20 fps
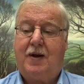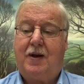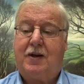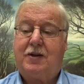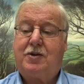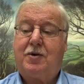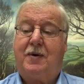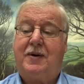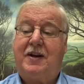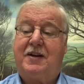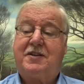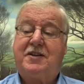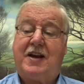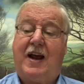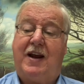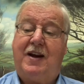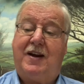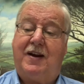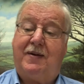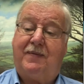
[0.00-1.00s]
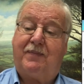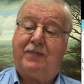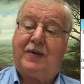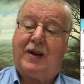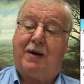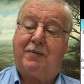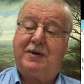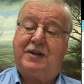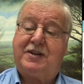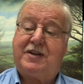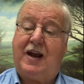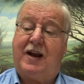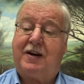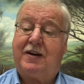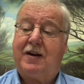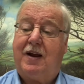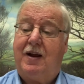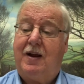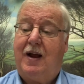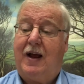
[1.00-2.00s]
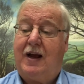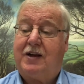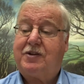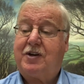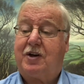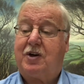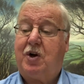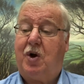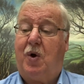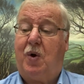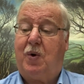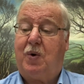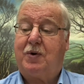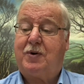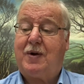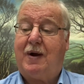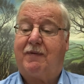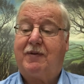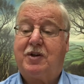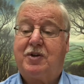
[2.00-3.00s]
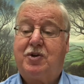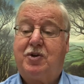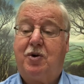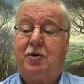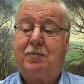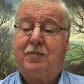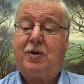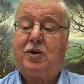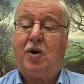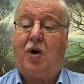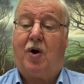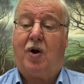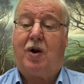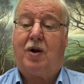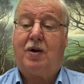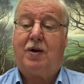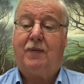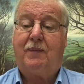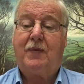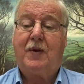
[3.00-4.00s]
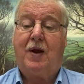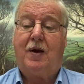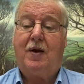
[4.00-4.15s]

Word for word: So I decided I would set it as a goal to have a Zoom call